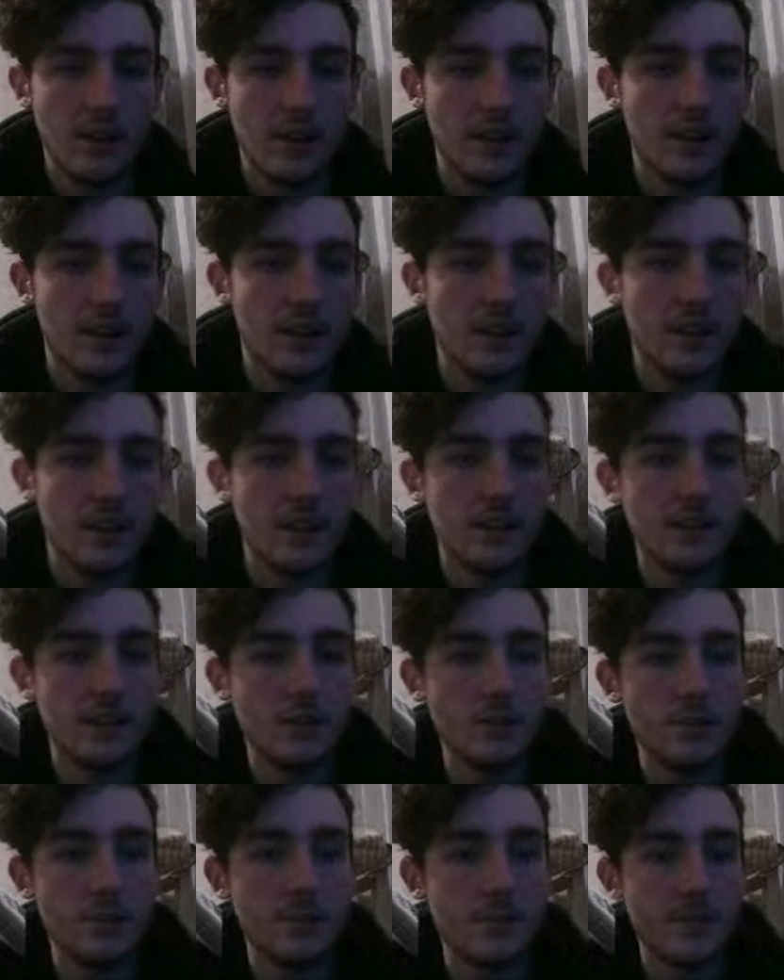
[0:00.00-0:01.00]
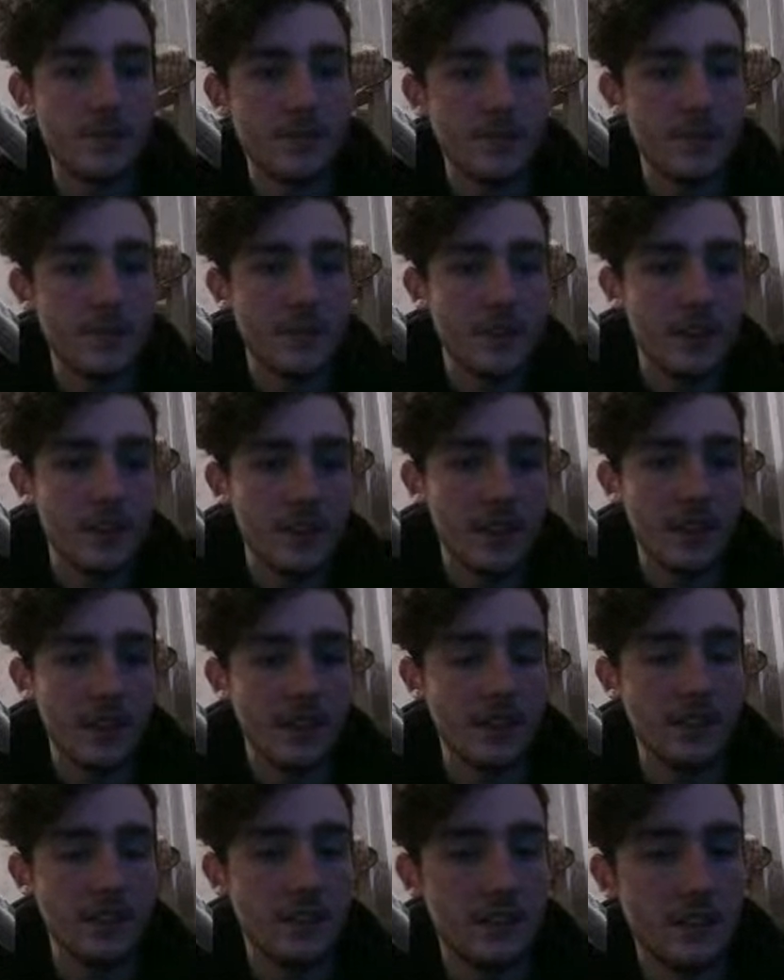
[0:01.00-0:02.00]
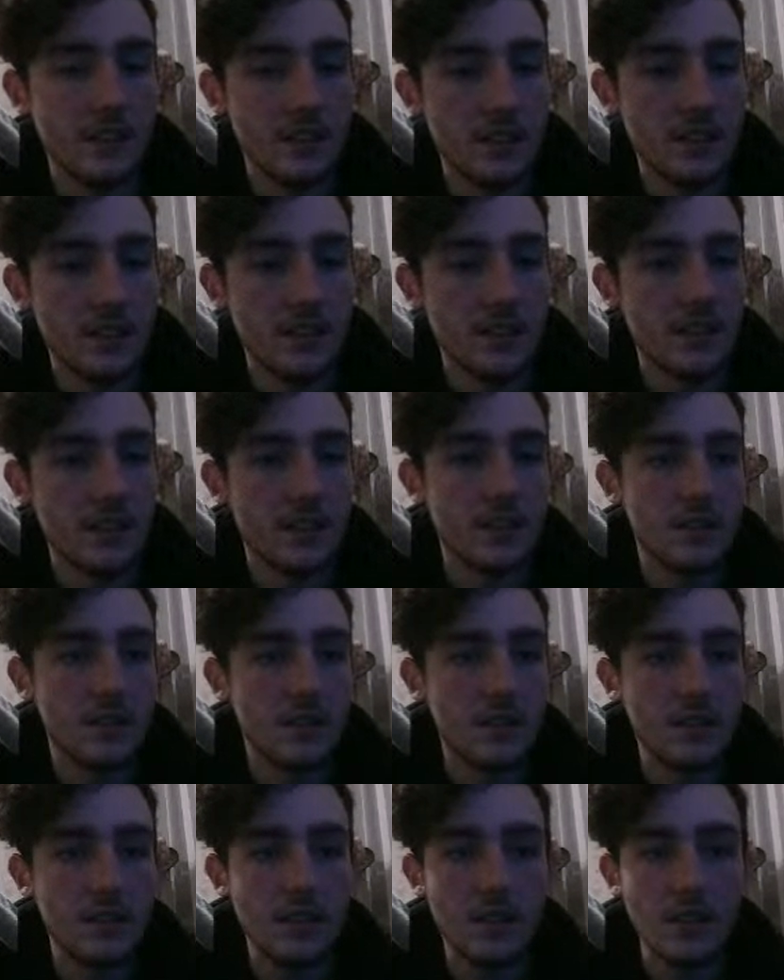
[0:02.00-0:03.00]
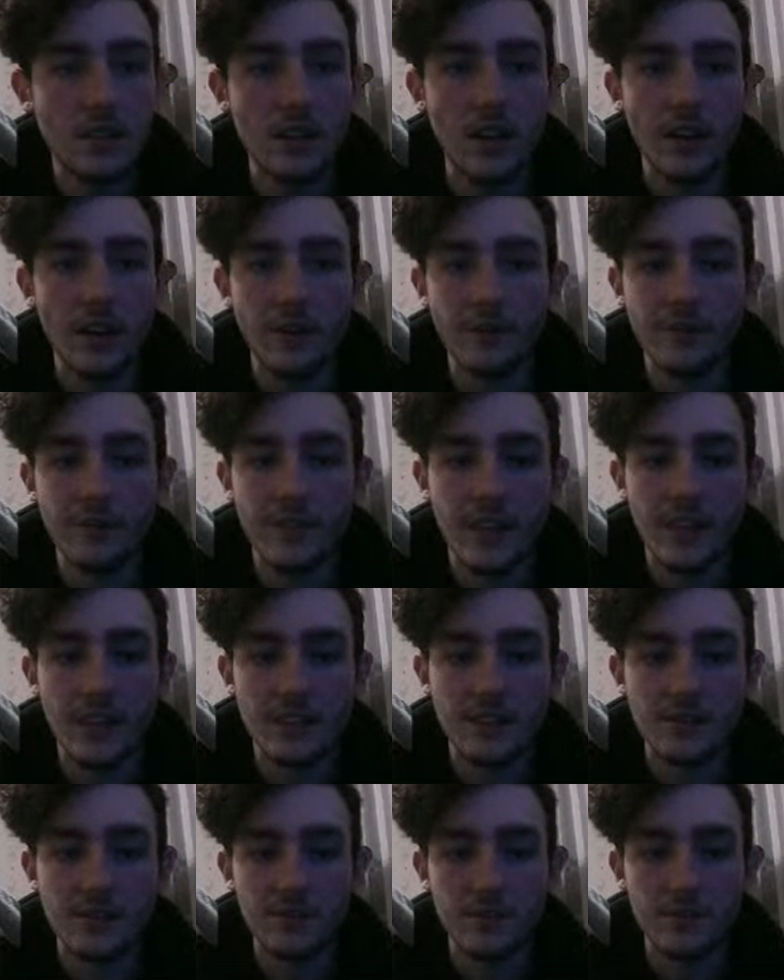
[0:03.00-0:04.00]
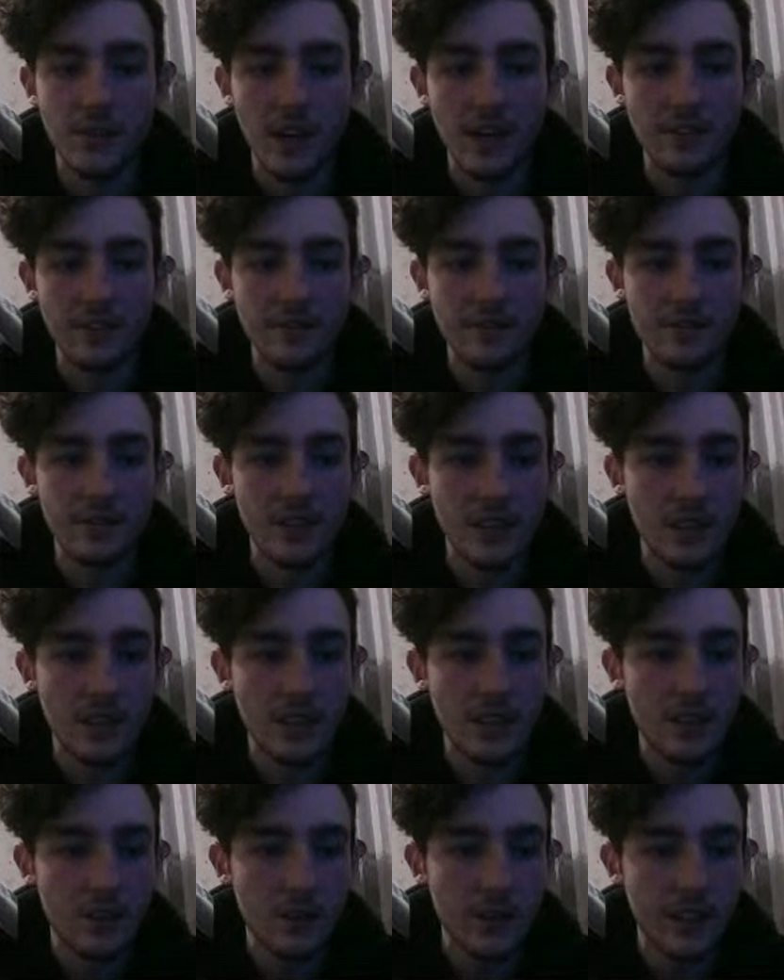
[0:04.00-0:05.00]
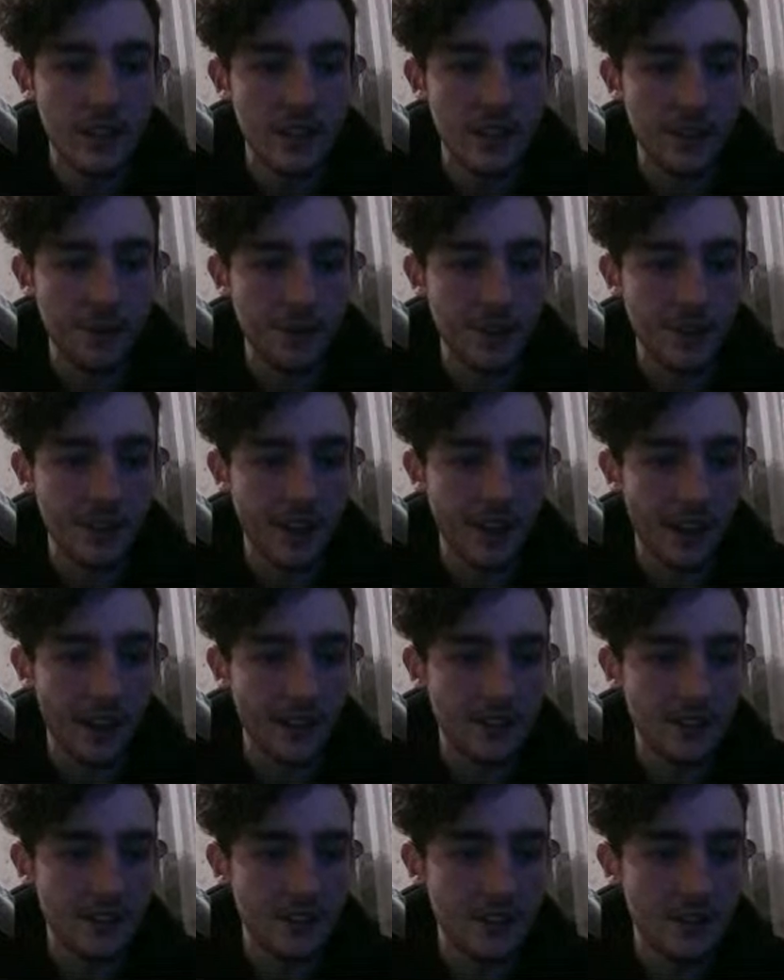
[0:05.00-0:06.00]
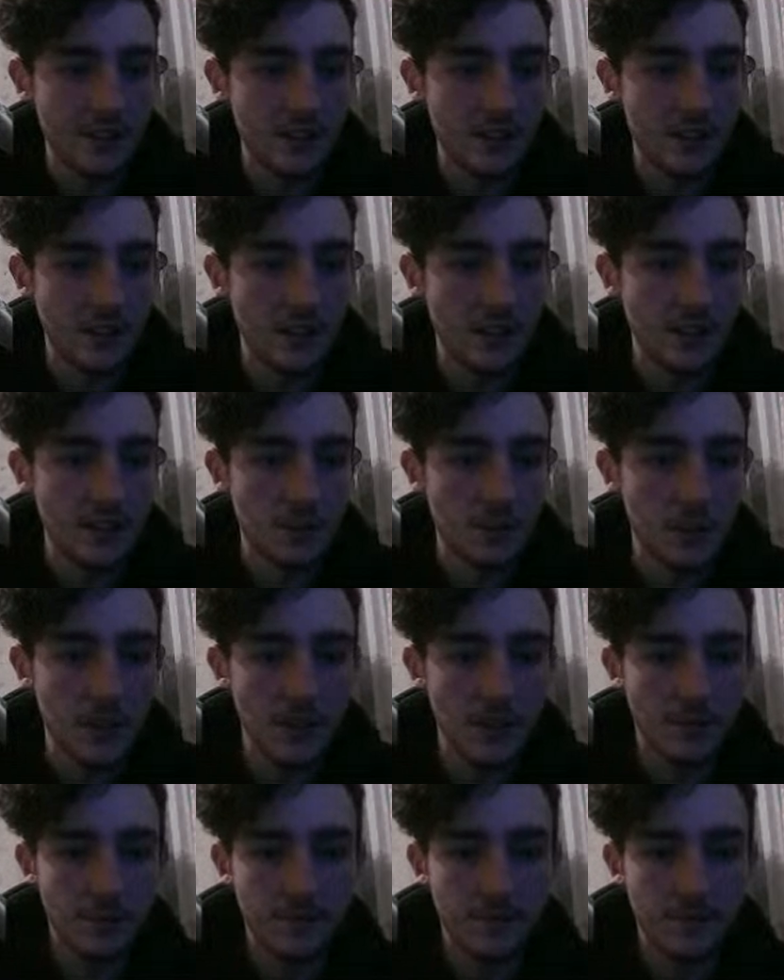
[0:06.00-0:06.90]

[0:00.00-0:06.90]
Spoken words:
Yep. Okay. Oh, that's right. Need to get rid of that as well.